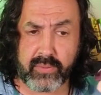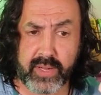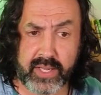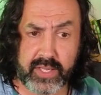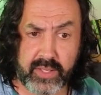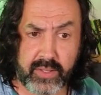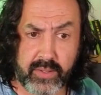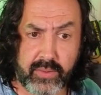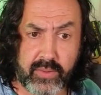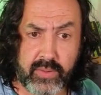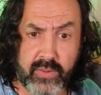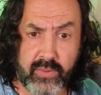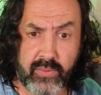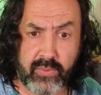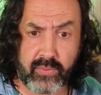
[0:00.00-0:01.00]
already know
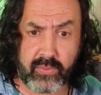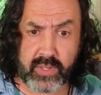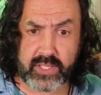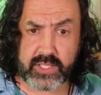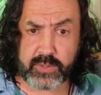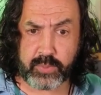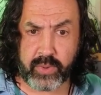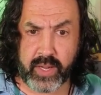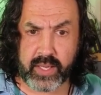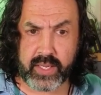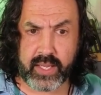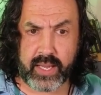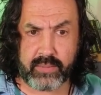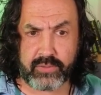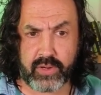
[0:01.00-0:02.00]
which
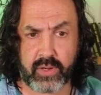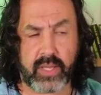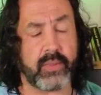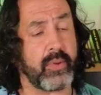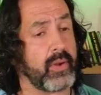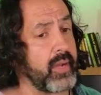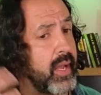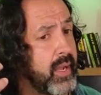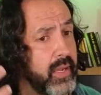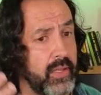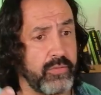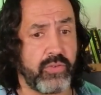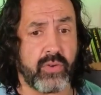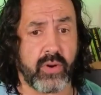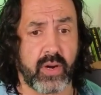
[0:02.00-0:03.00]
brand I'm talking about. And
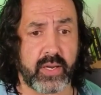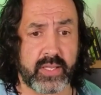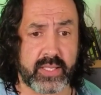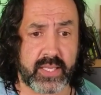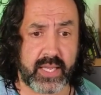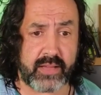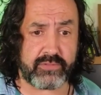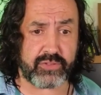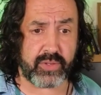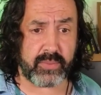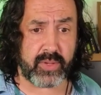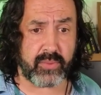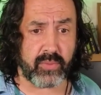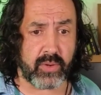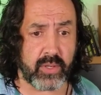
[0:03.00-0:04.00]
if you are in the live
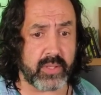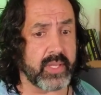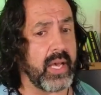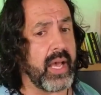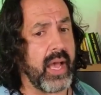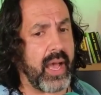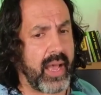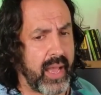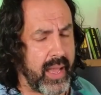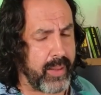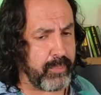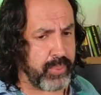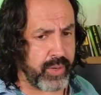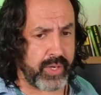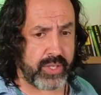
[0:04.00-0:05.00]
streaming world,
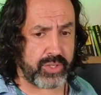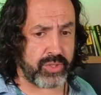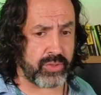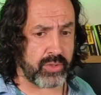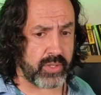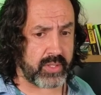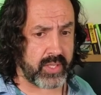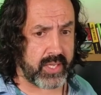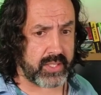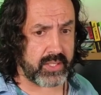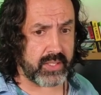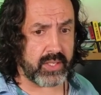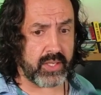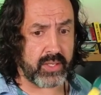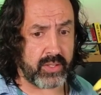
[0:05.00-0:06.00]
I'm pretty sure
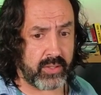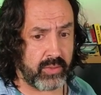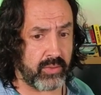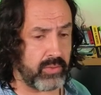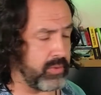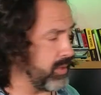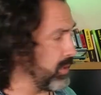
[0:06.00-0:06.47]
that you